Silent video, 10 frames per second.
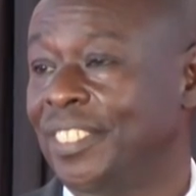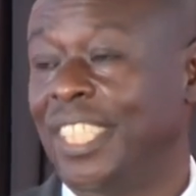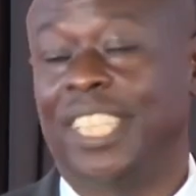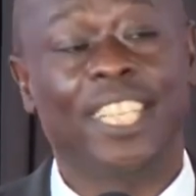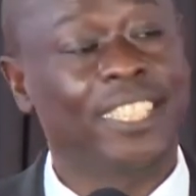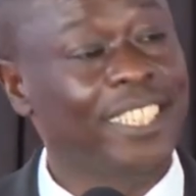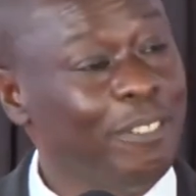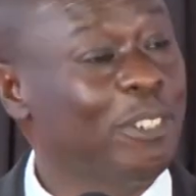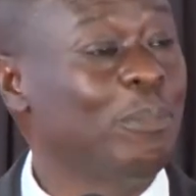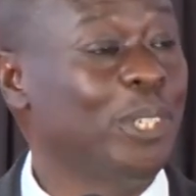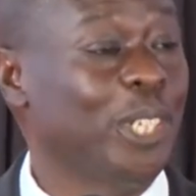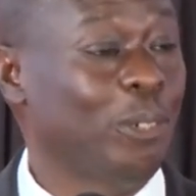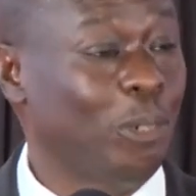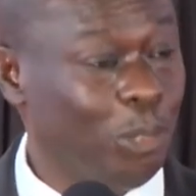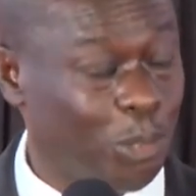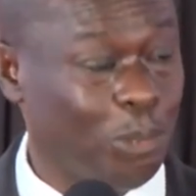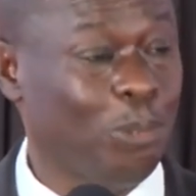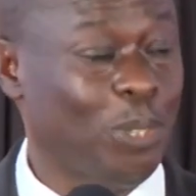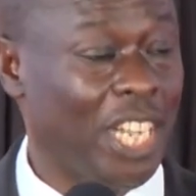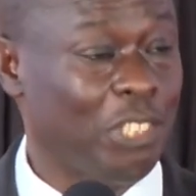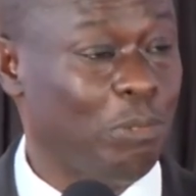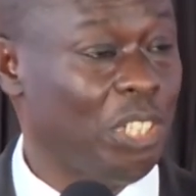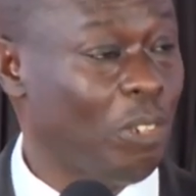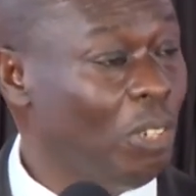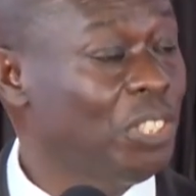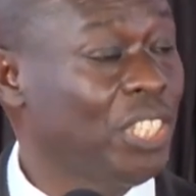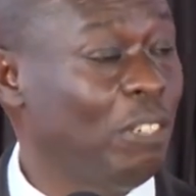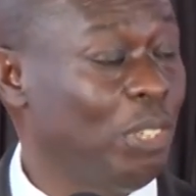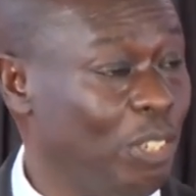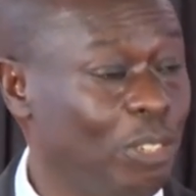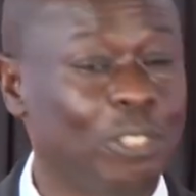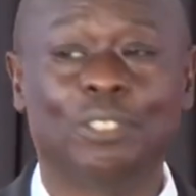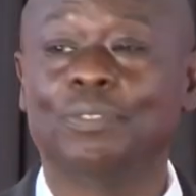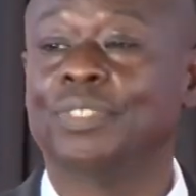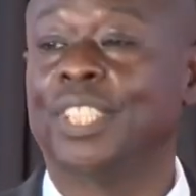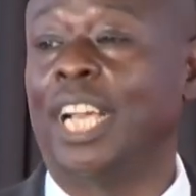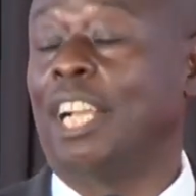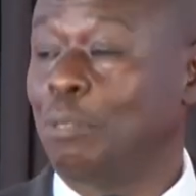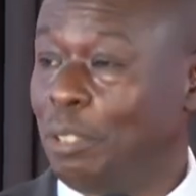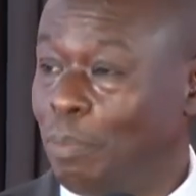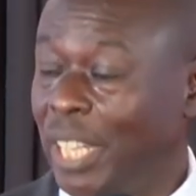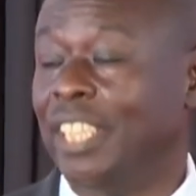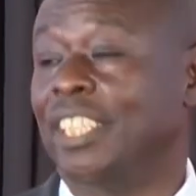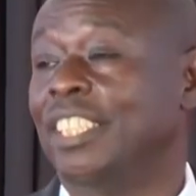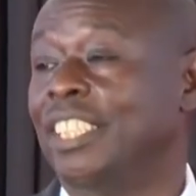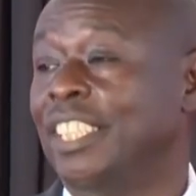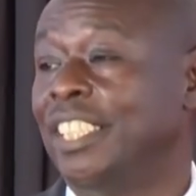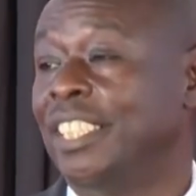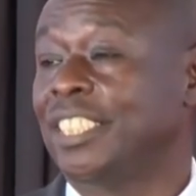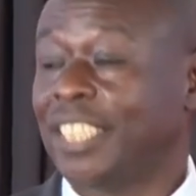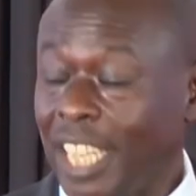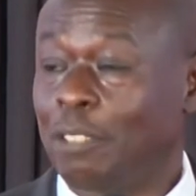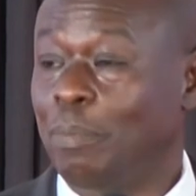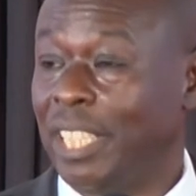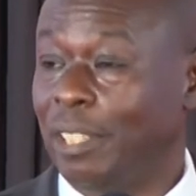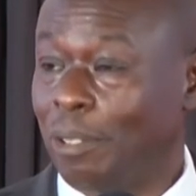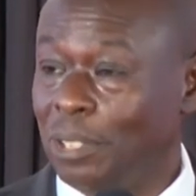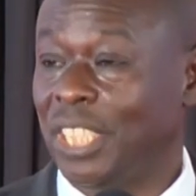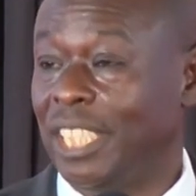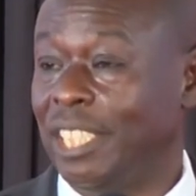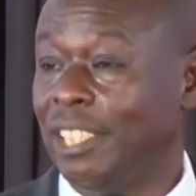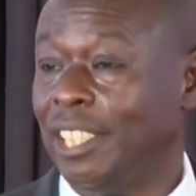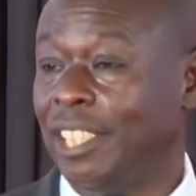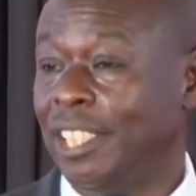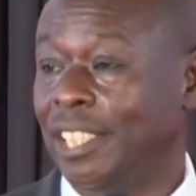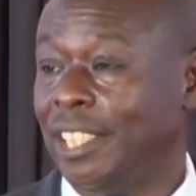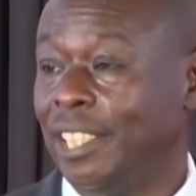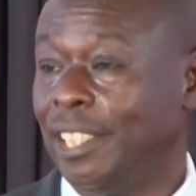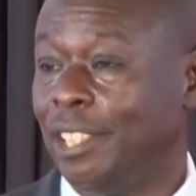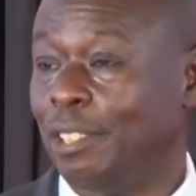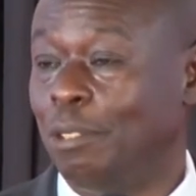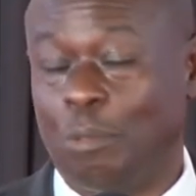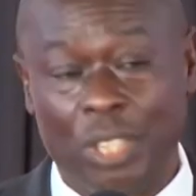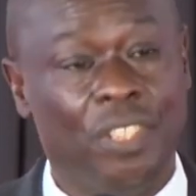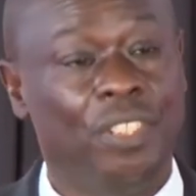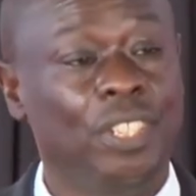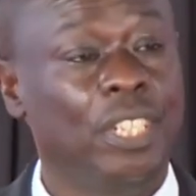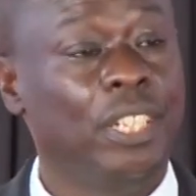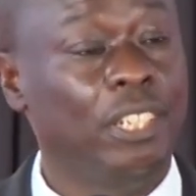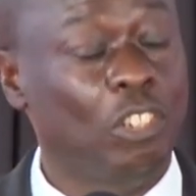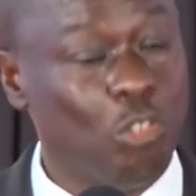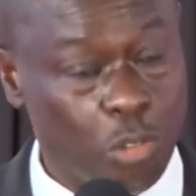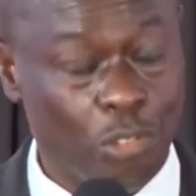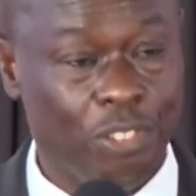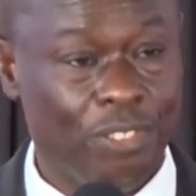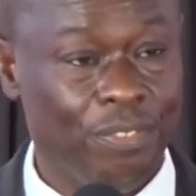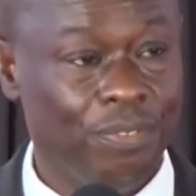Let everybody also, as we reconcile with God, and with men, start by reconciling with the truth.